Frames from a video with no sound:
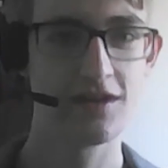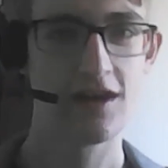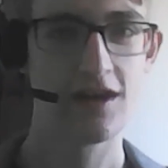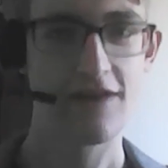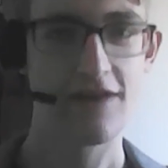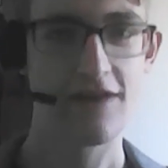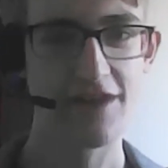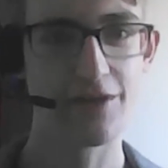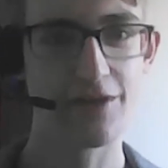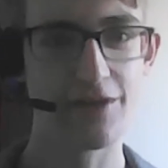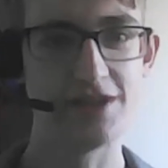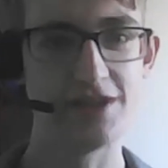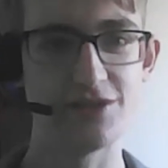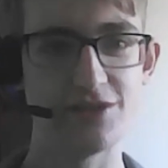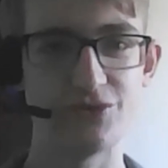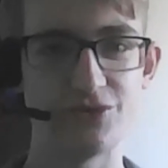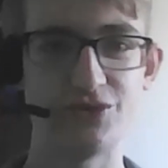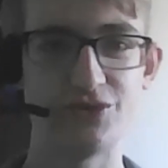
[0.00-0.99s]

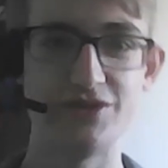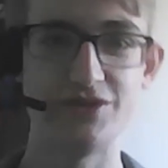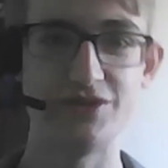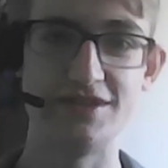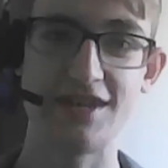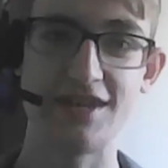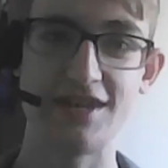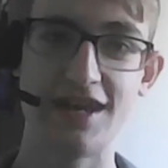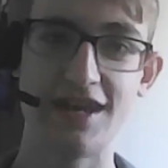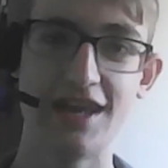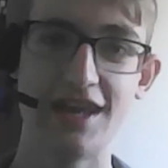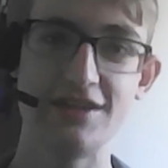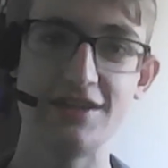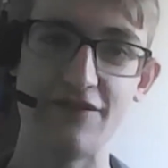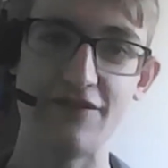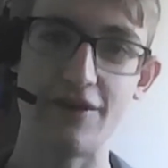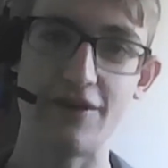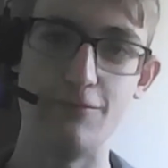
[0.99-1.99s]
Evaluating your sources
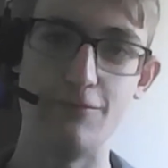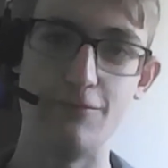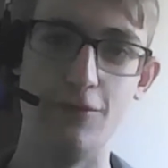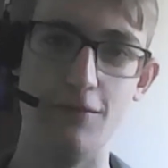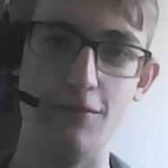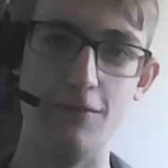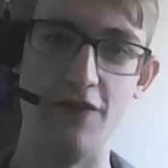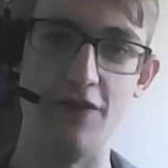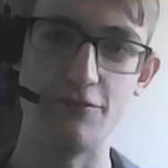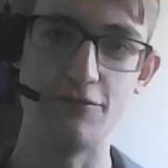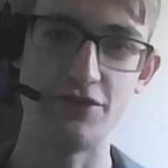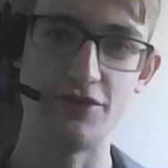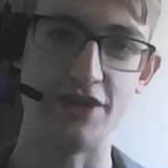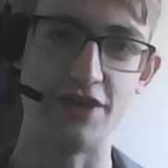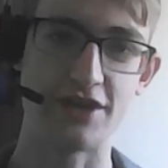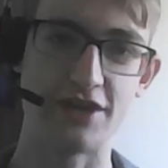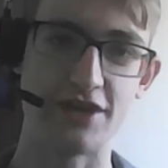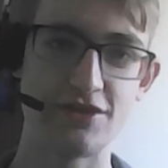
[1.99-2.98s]
is a very important part of your
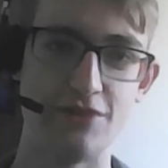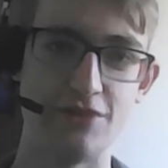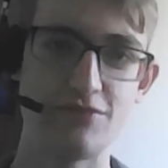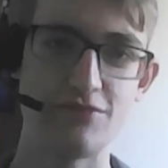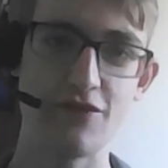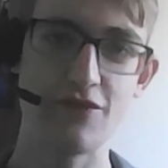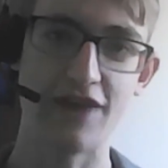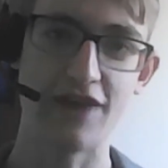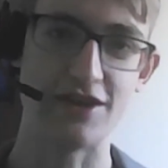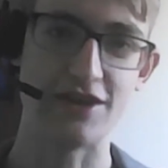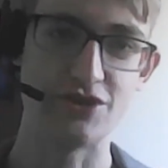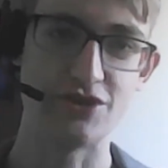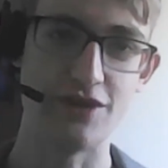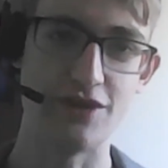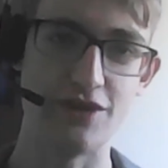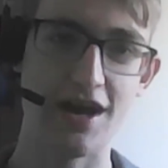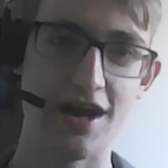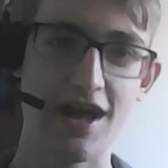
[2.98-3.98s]
project, so don't forget to
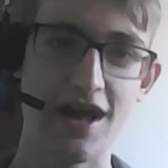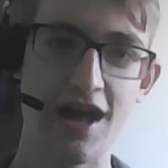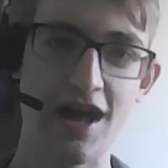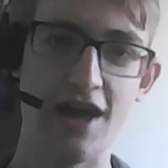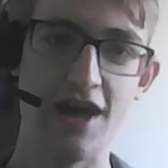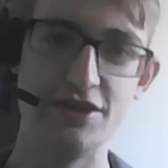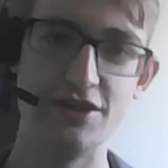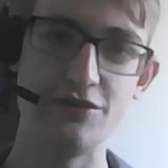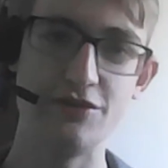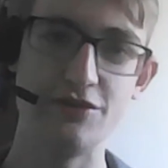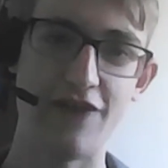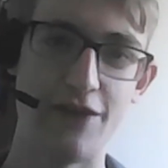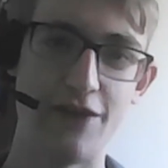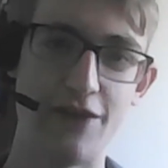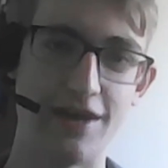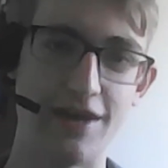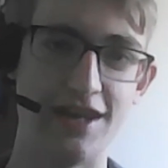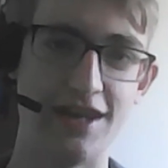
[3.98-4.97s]
do it, and do
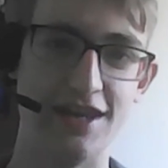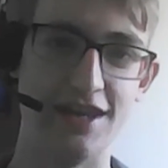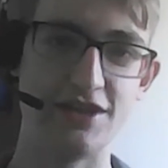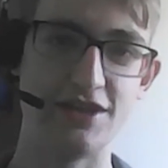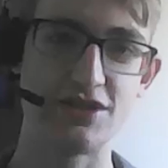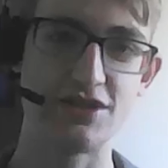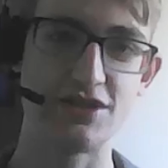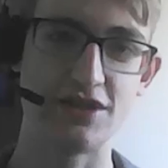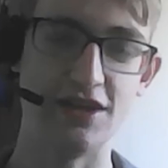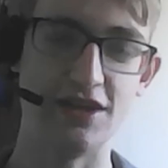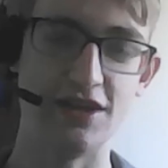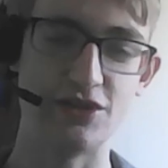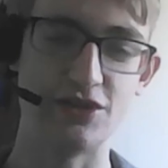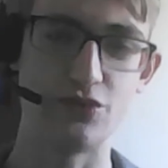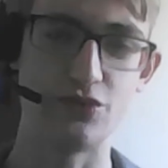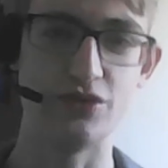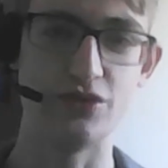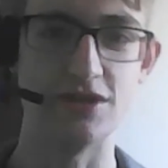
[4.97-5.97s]
evaluate in
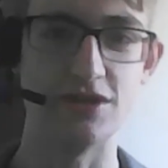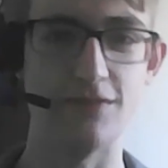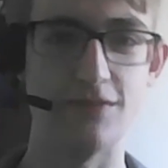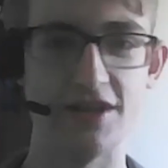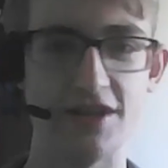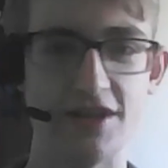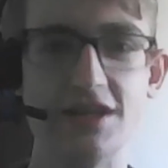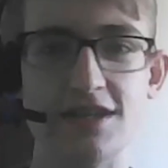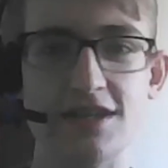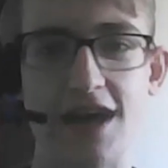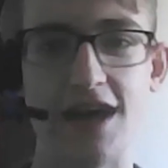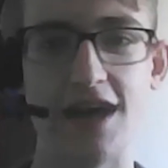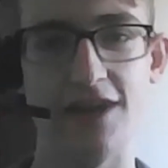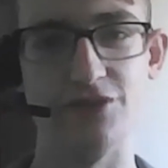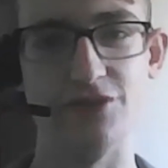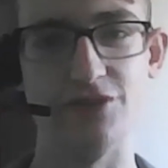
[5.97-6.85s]
each source in as much detail as you